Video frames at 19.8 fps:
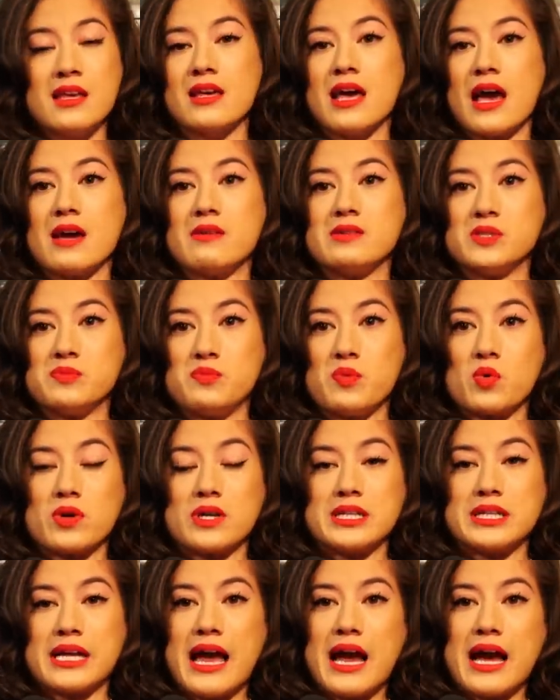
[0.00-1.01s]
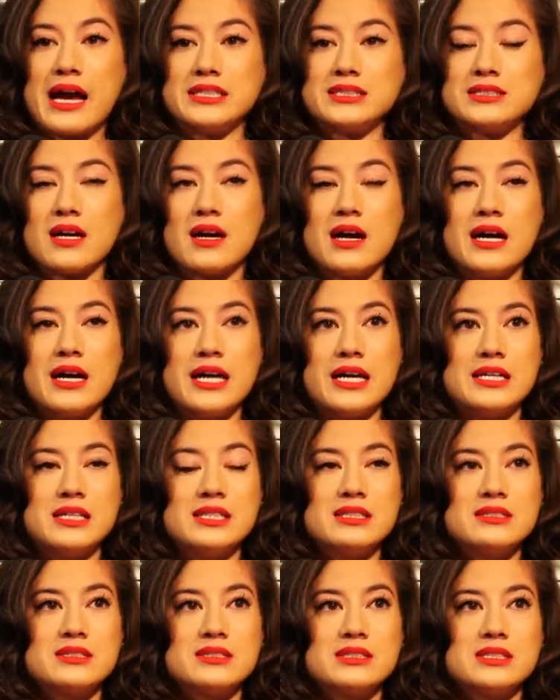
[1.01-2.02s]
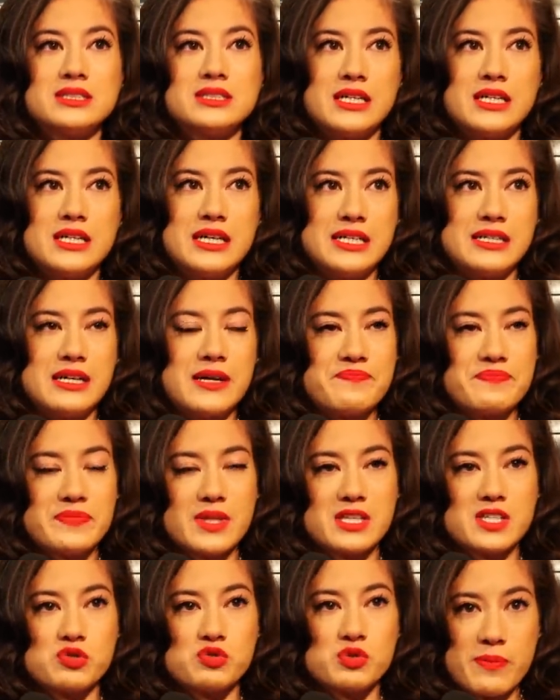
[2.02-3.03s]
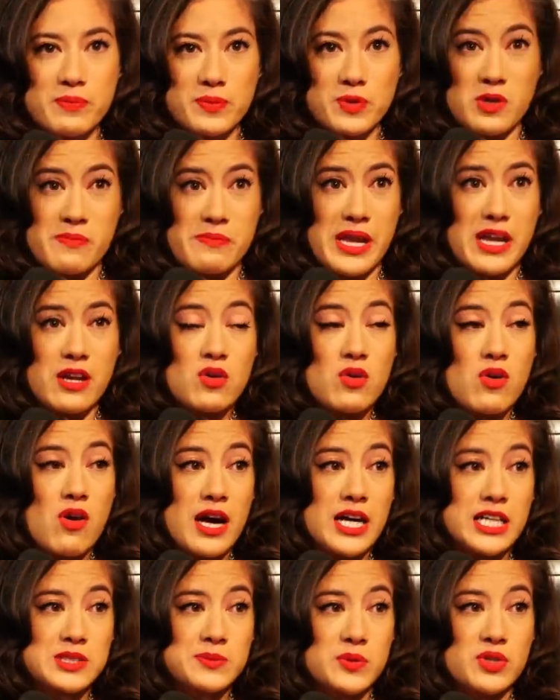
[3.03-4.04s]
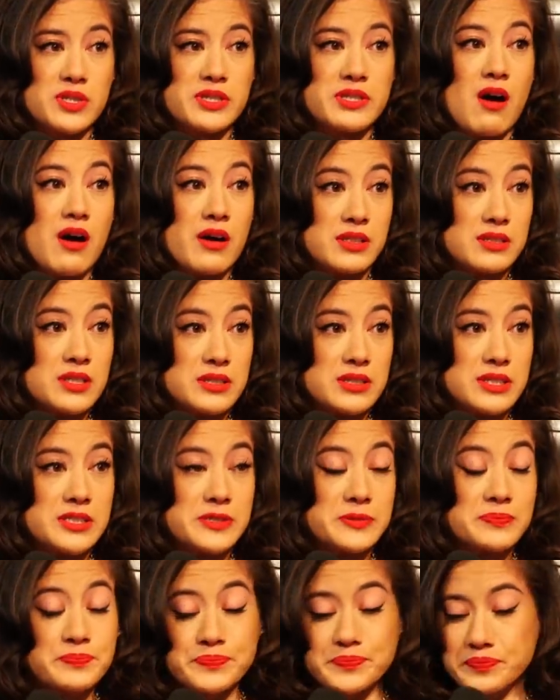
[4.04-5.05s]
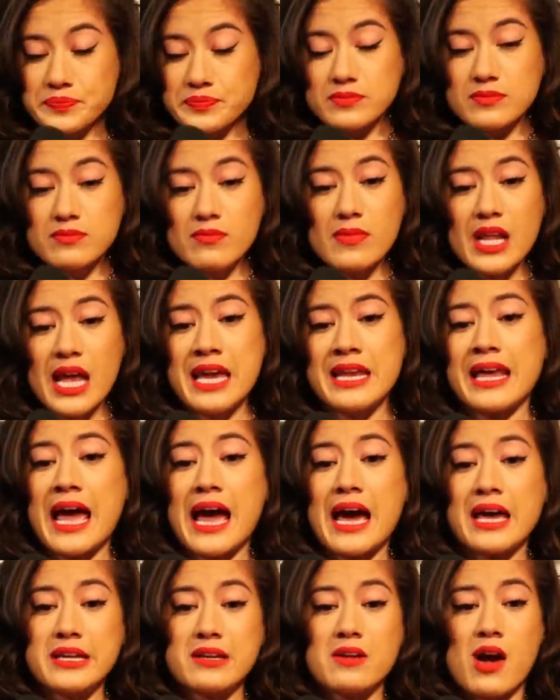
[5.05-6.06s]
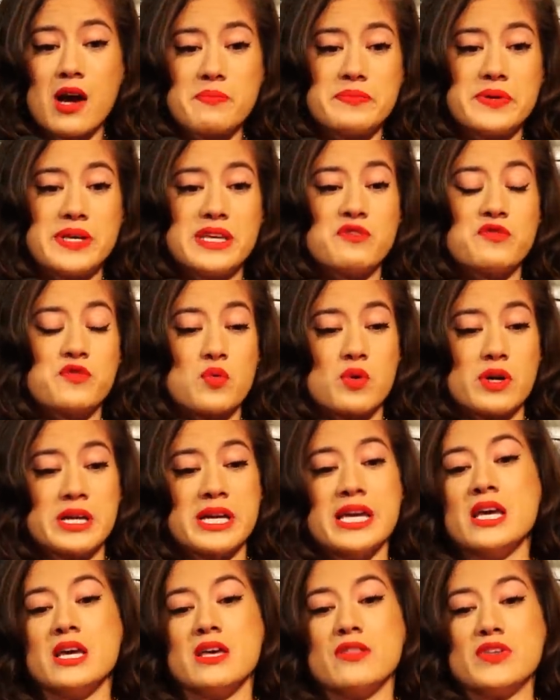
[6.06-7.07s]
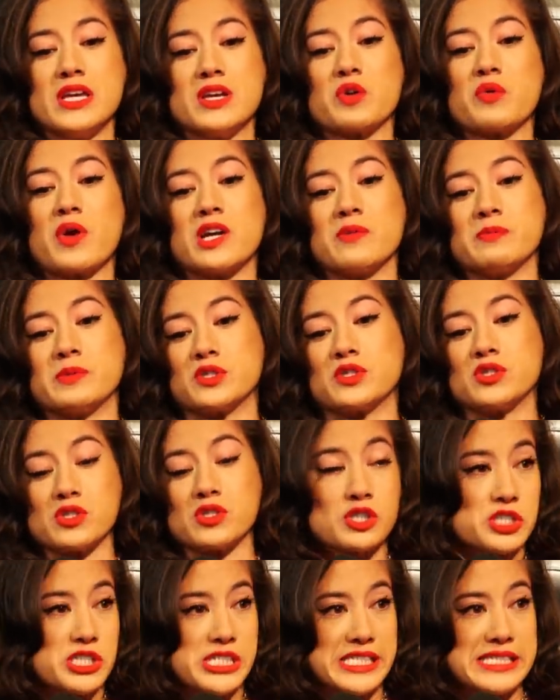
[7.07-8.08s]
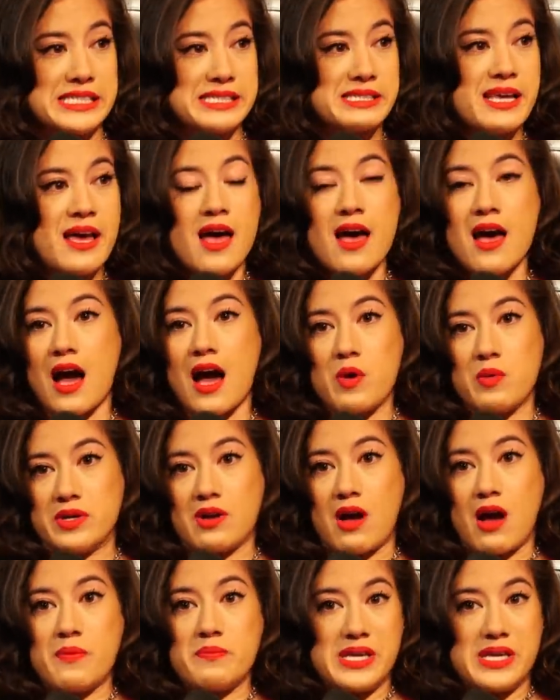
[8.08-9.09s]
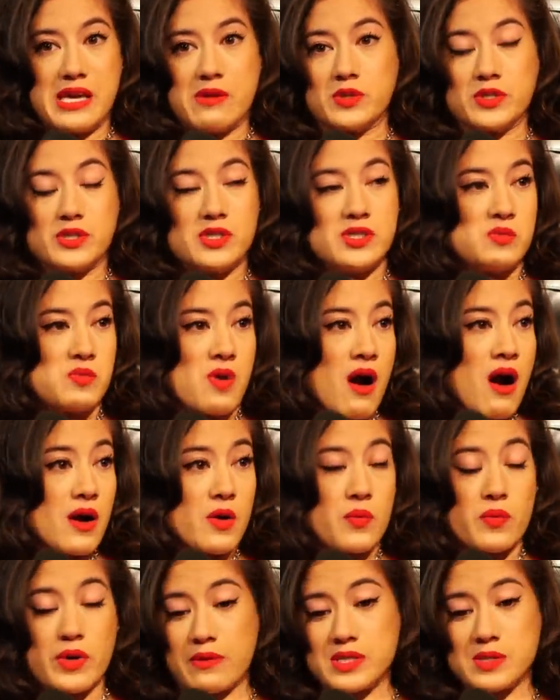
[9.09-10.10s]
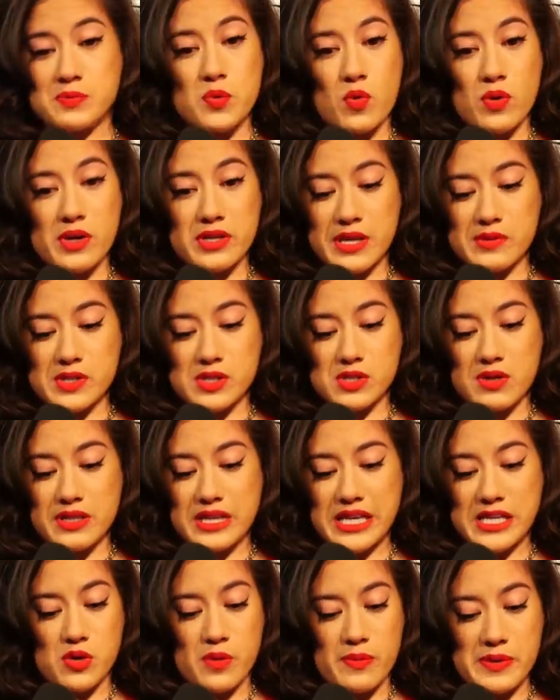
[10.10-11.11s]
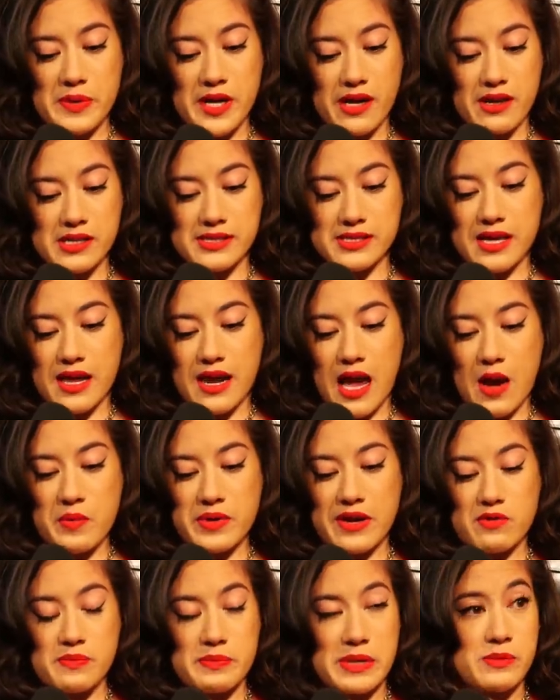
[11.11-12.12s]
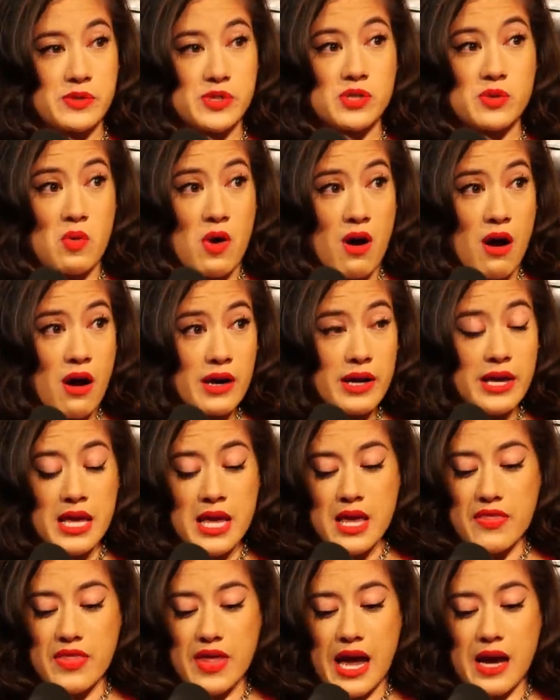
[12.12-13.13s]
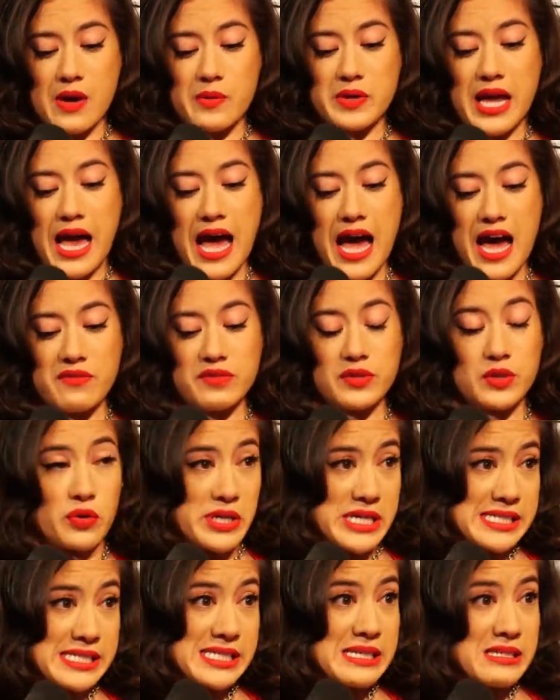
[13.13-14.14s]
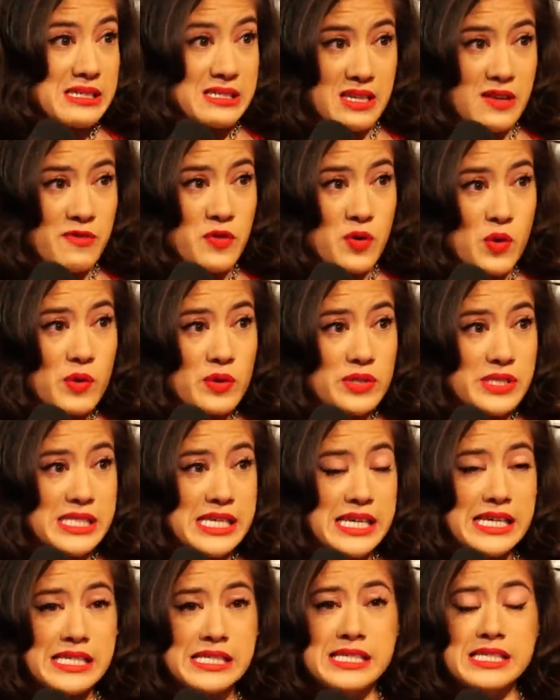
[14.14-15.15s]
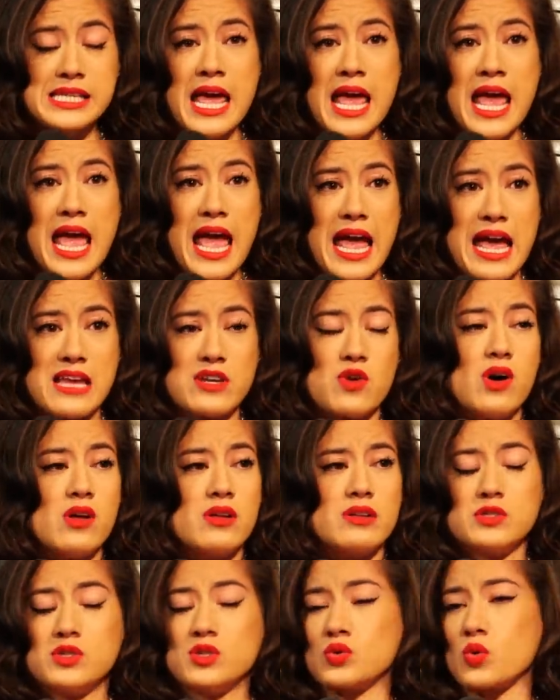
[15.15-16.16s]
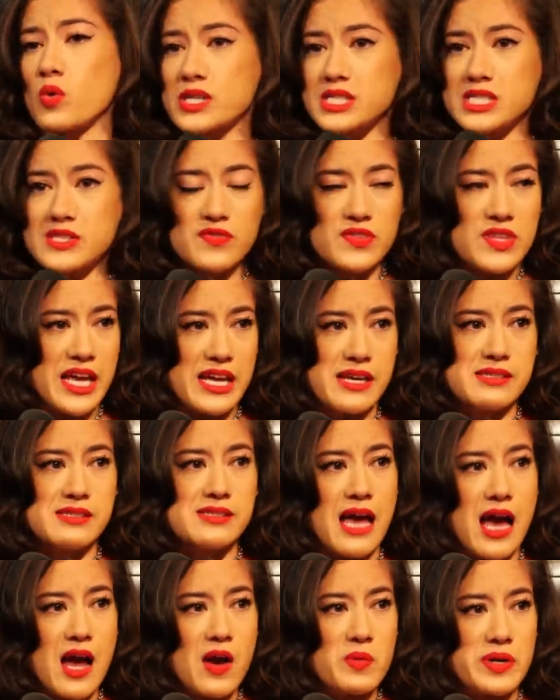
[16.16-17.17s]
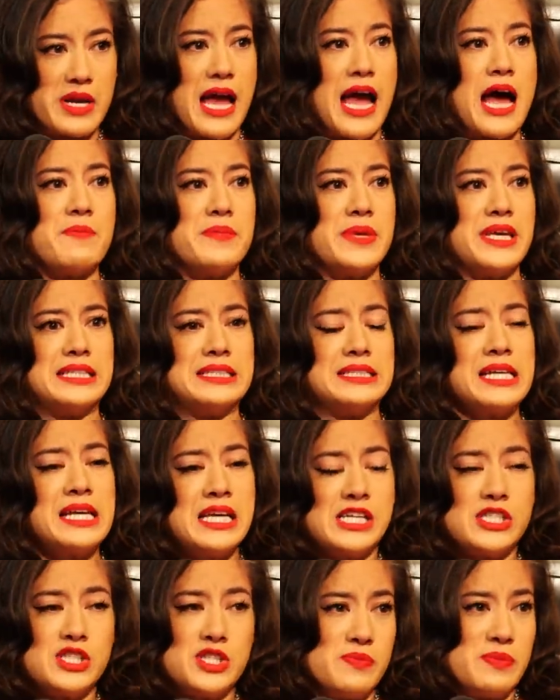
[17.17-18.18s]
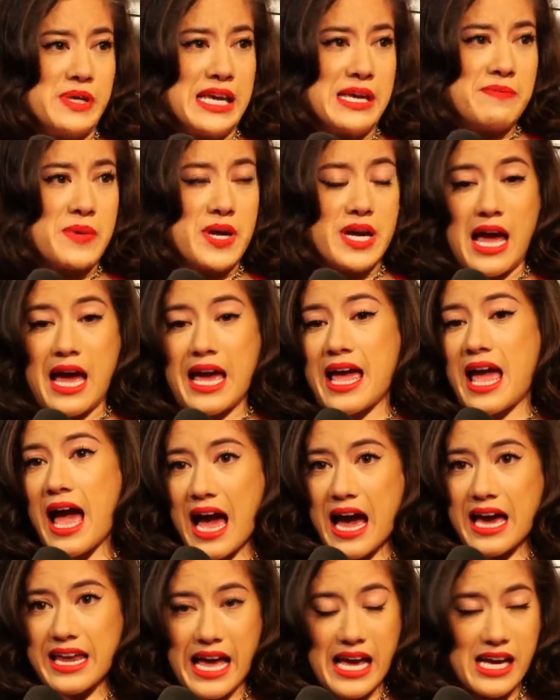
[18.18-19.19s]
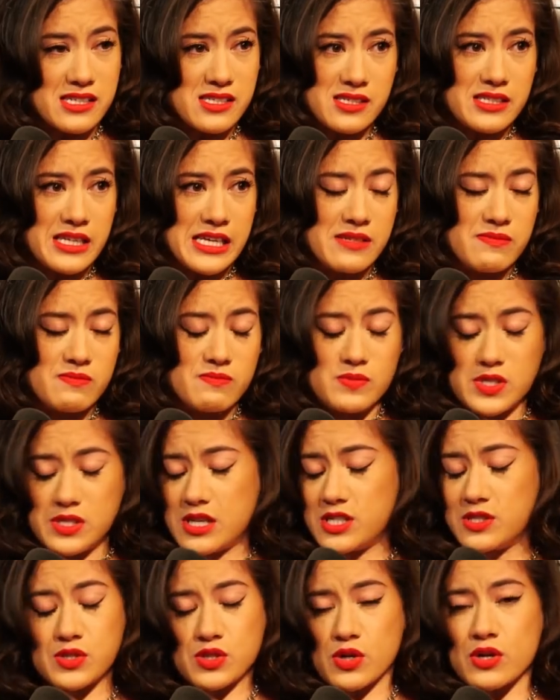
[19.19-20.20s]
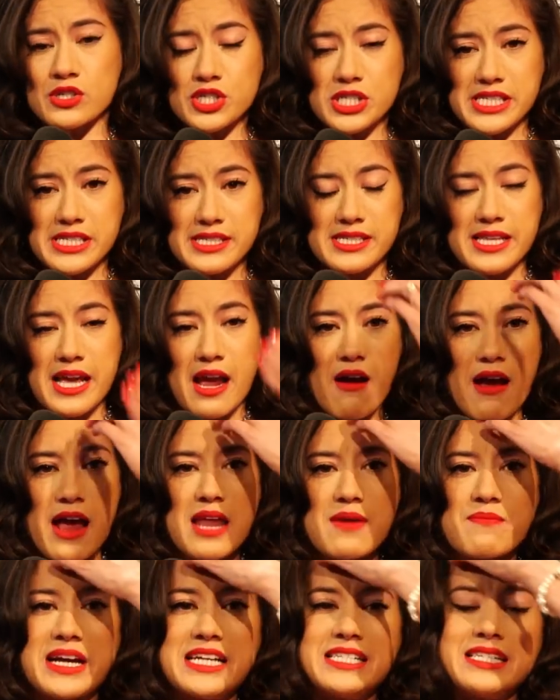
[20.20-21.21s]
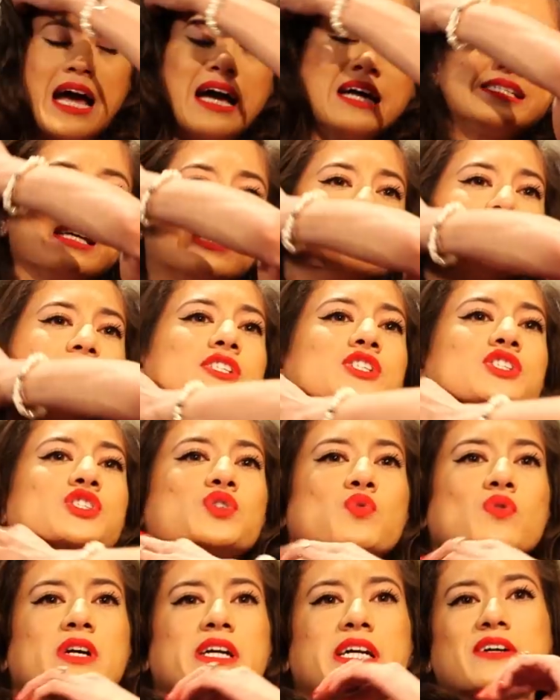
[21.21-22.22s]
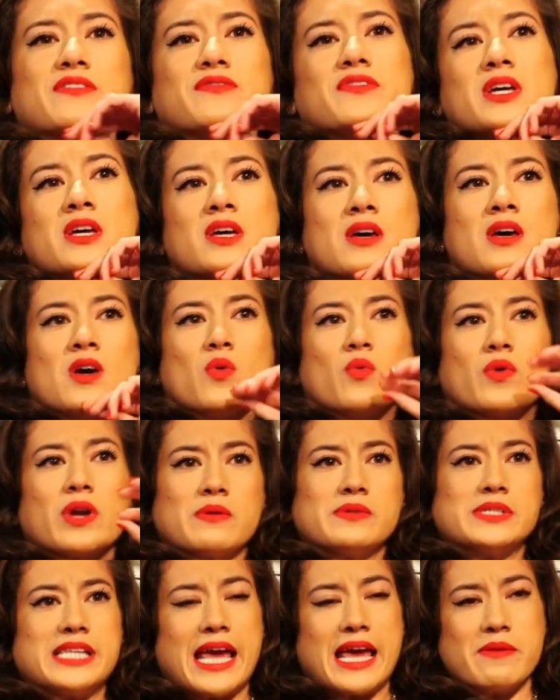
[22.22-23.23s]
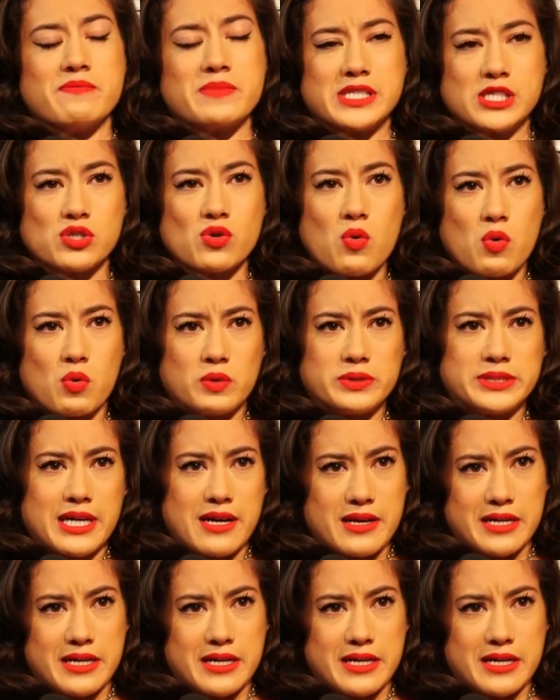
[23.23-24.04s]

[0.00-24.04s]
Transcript: Mm -hmm. I was born at uh, the Tripler Medical Hospital in Honolulu and had it not been for the incredible surgeons, I would not be able to walk. When I was born, they would they told my parents that I would never be able to walk, that I would have learning difficulties and all sorts of things that would happen to me. But I had excellent surgeons there, and my dad tells the story of when I was eight months old.